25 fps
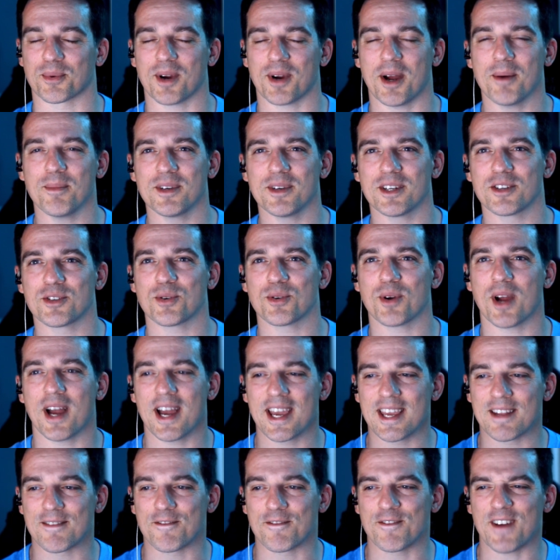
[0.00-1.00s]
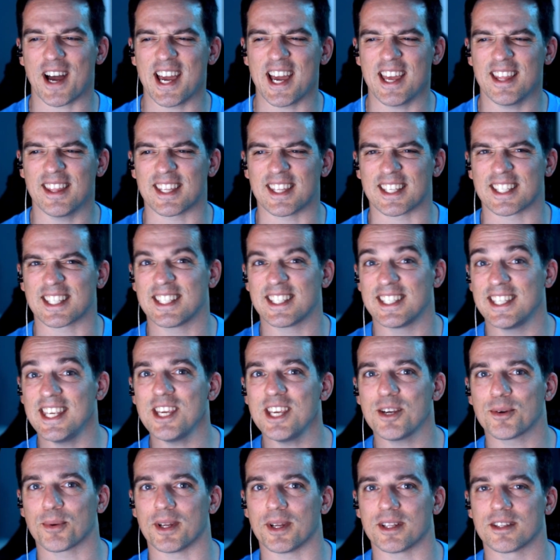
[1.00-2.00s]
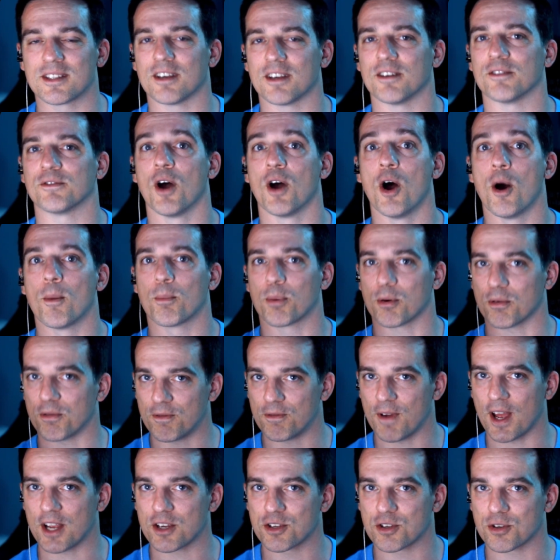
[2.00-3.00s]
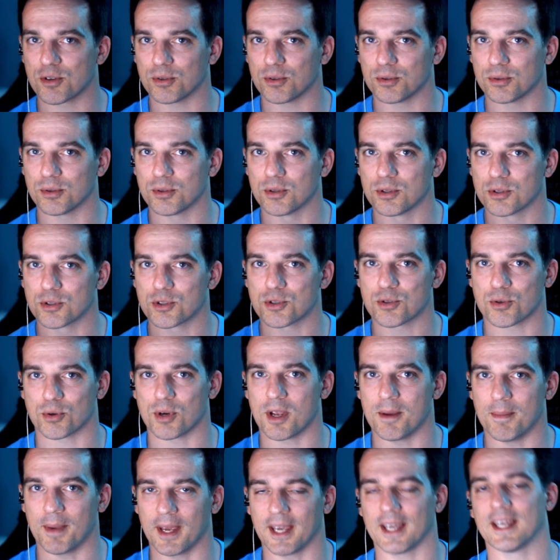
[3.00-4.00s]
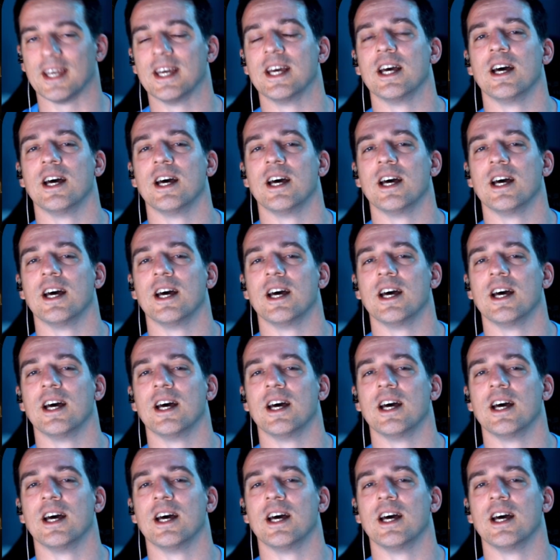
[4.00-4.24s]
where I'm going to try and find the secrets of professional streaming.